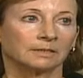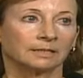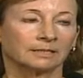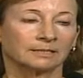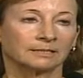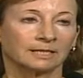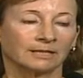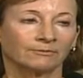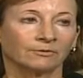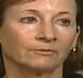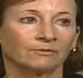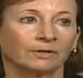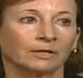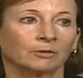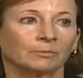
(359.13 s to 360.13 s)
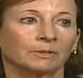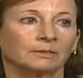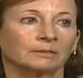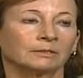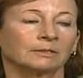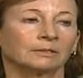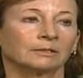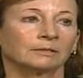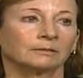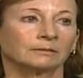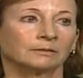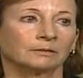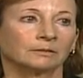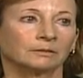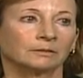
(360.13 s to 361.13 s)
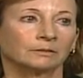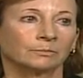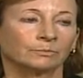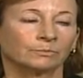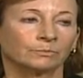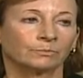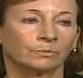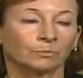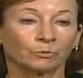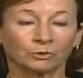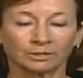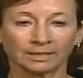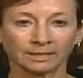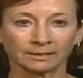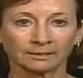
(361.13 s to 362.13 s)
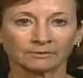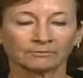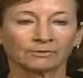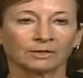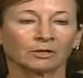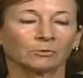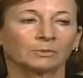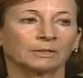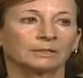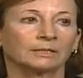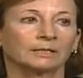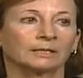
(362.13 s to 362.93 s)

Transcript: in a safe environment, in a protected environment,